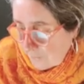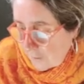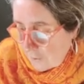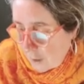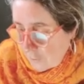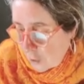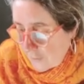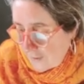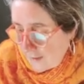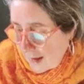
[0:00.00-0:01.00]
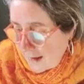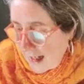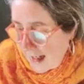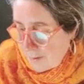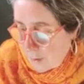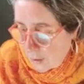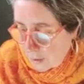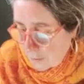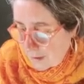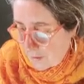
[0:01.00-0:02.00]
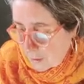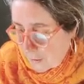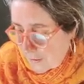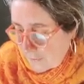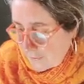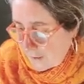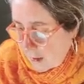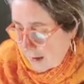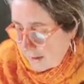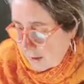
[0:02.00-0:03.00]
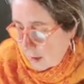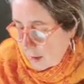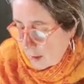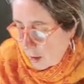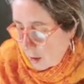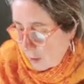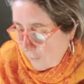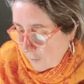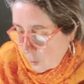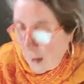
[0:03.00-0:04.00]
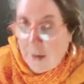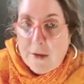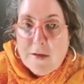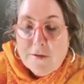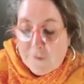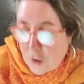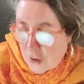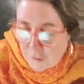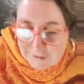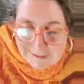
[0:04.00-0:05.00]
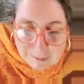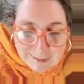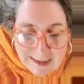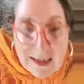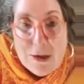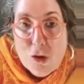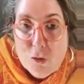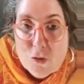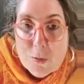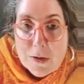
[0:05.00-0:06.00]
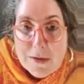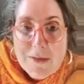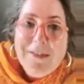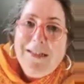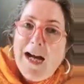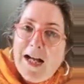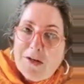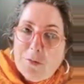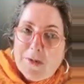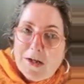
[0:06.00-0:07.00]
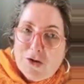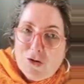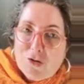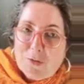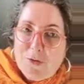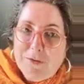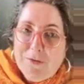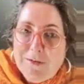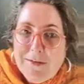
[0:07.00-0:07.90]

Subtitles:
So you've got the Sun and Mercury both in the sign of Aquarius. So you're a little bit unusual. Are you a bit unusual?